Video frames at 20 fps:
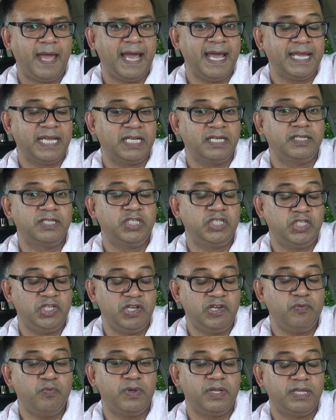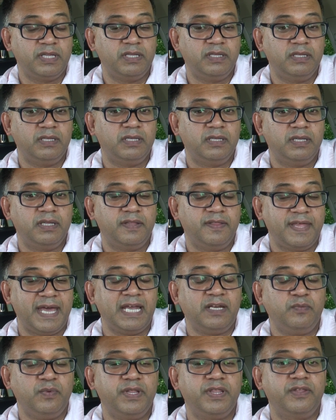I can share
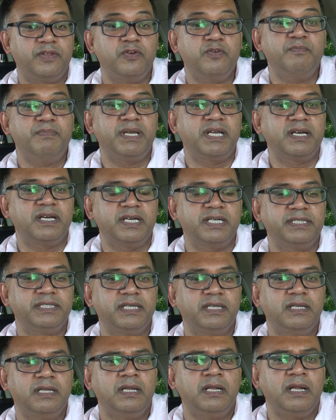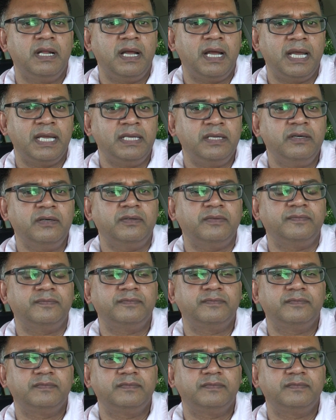that with you because I know